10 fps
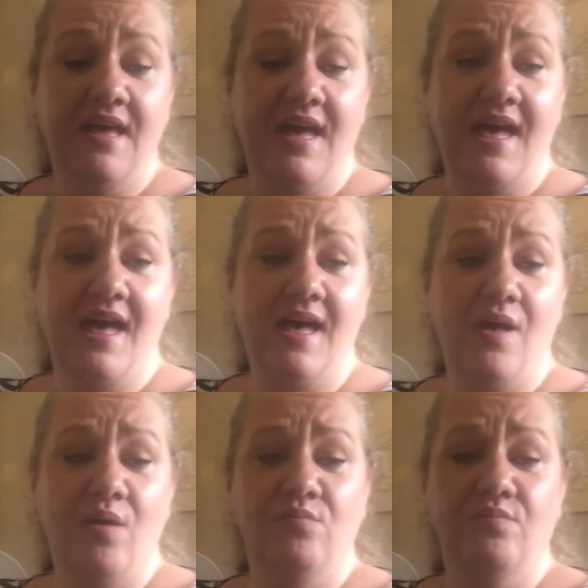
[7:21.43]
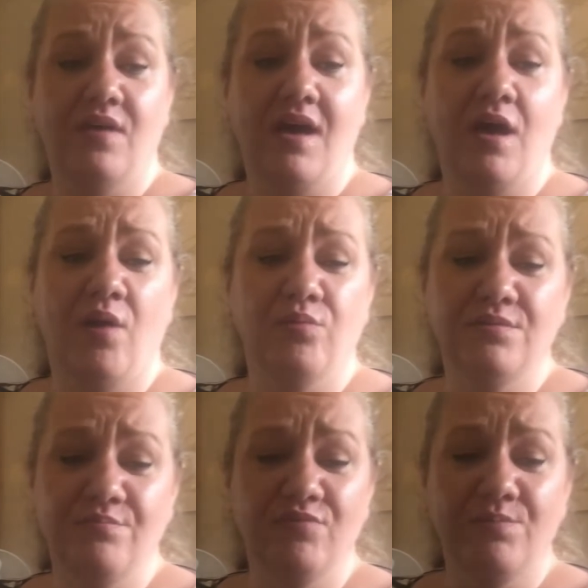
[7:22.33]
I
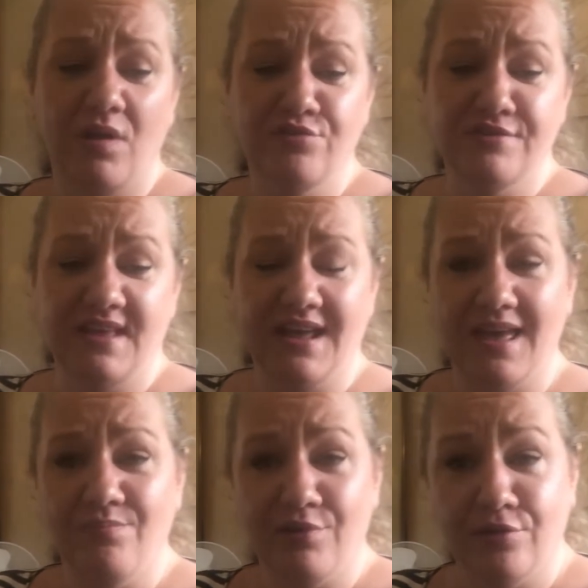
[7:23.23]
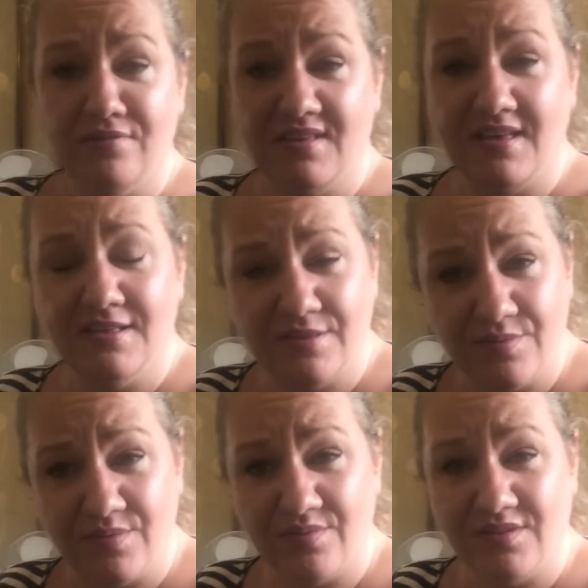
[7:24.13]
wouldn't repurchase it again because it
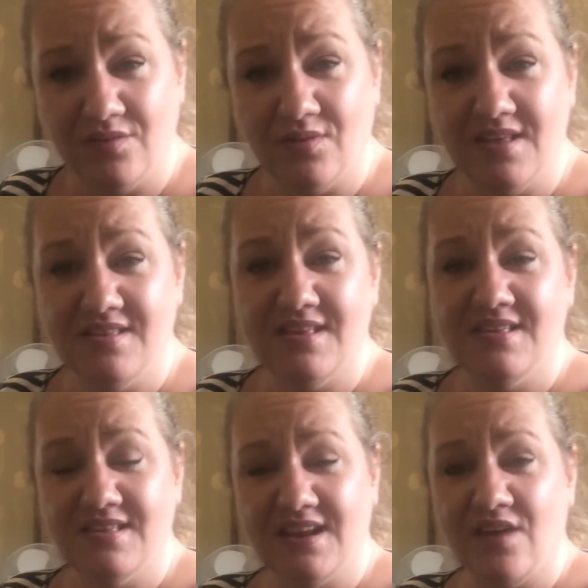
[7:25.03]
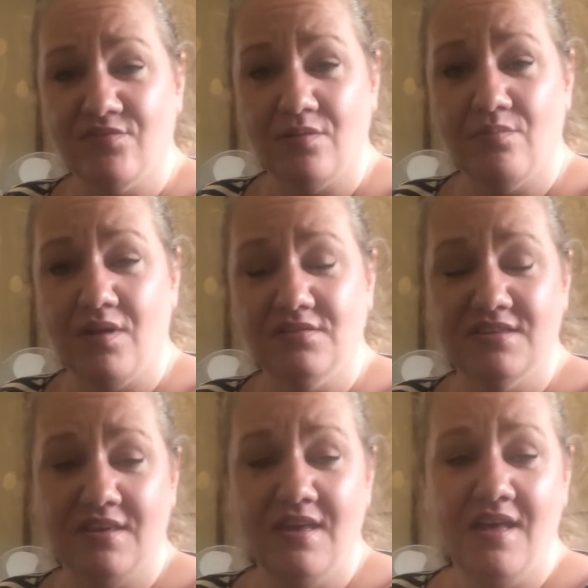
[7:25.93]
is, you know, it says it's an after
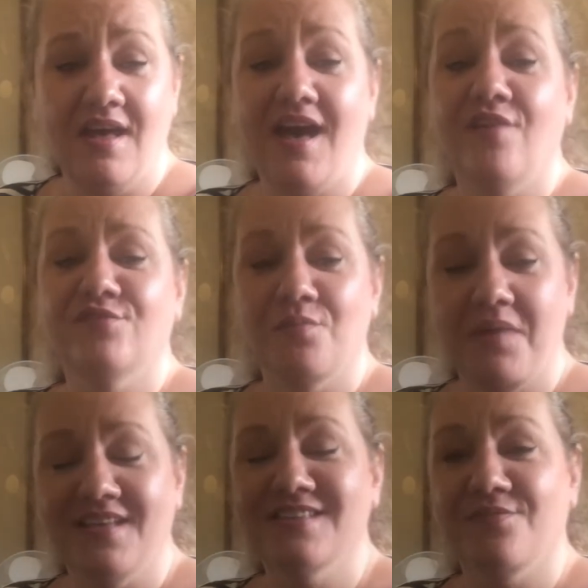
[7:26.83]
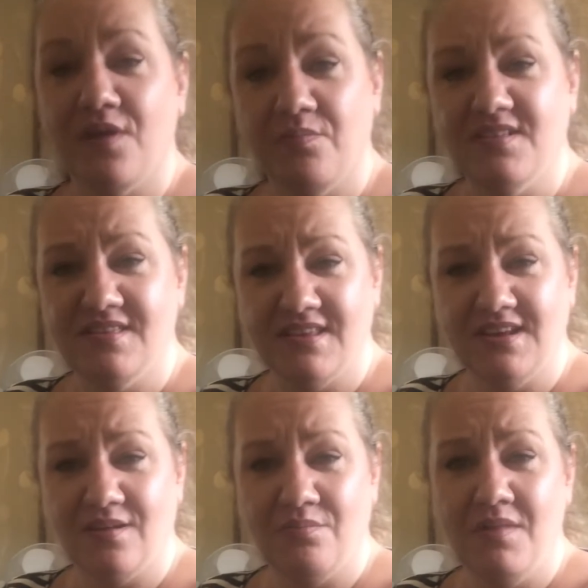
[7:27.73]
mask vitamin
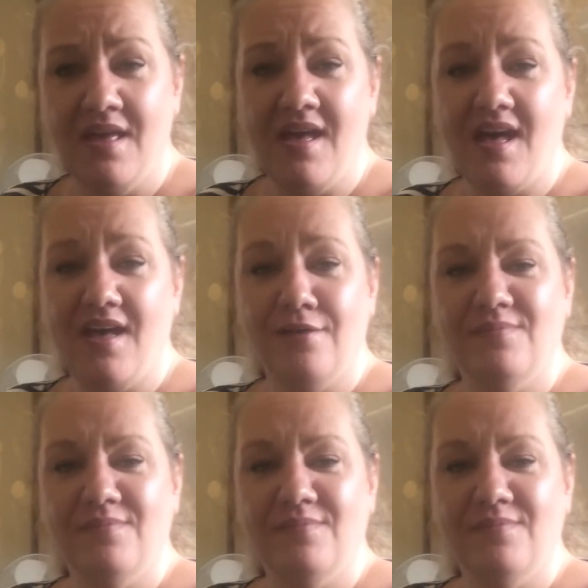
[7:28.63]
serum, and